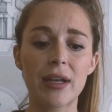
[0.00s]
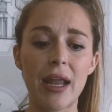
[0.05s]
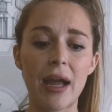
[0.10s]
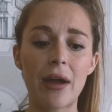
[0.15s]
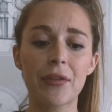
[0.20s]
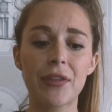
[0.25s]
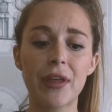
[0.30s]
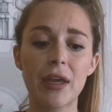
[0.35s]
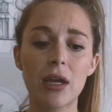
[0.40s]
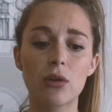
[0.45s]

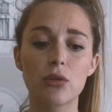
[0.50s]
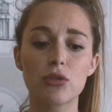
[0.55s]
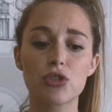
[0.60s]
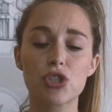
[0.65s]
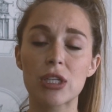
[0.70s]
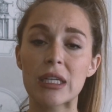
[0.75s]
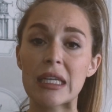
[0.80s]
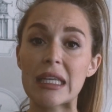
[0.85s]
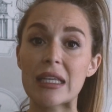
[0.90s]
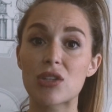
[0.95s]
now that
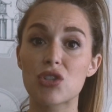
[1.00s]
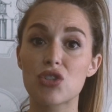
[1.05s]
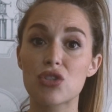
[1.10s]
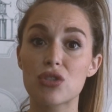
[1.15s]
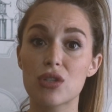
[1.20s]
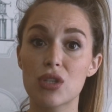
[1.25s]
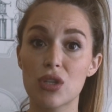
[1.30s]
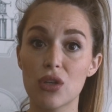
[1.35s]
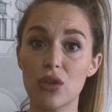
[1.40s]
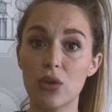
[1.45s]
Ocean is
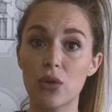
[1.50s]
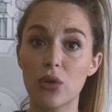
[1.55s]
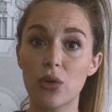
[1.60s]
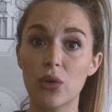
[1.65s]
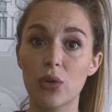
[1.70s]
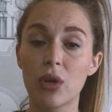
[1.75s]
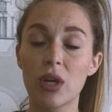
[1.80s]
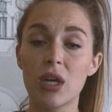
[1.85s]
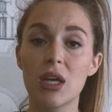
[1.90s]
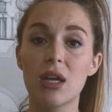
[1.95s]

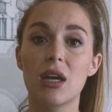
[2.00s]
2,